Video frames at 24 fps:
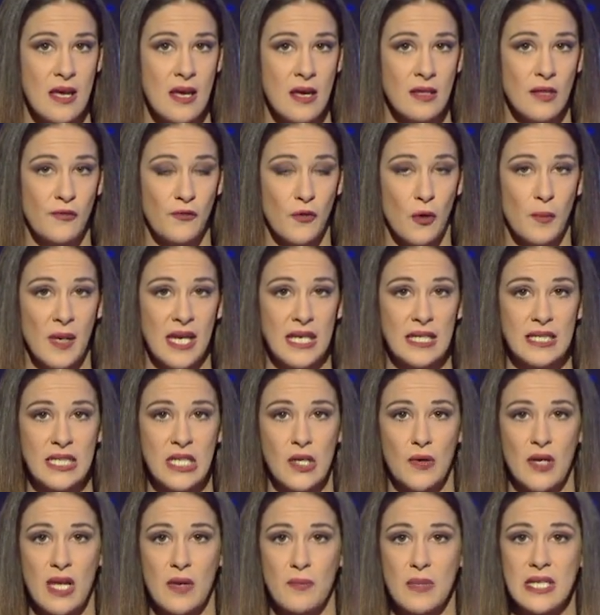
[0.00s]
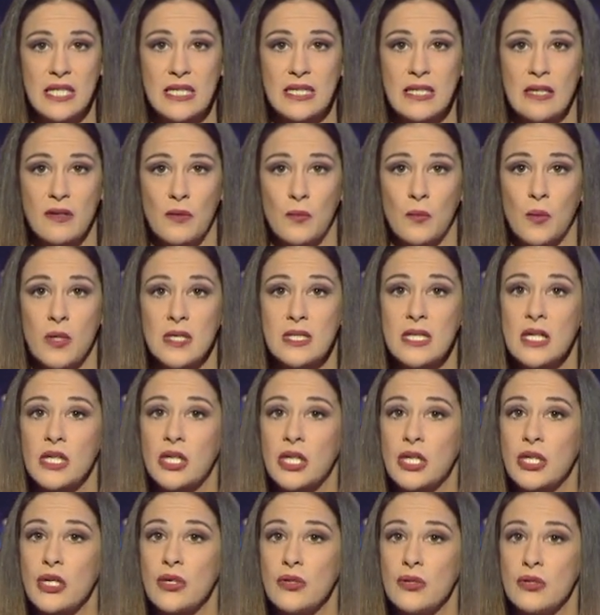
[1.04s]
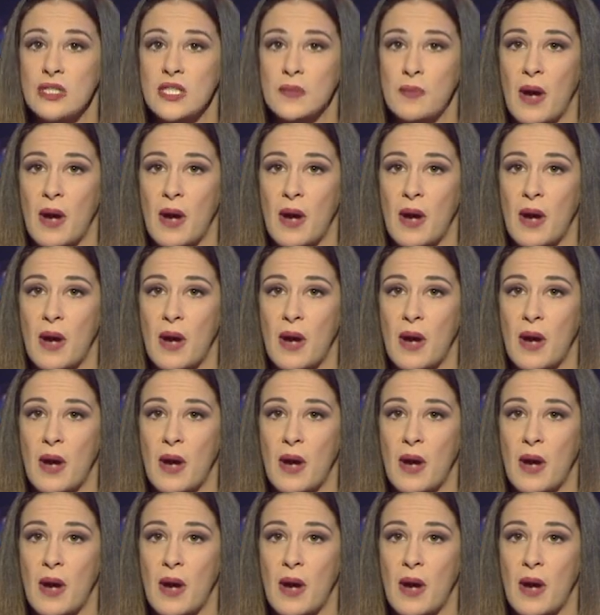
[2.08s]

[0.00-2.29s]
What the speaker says: The former Interior Minister was accused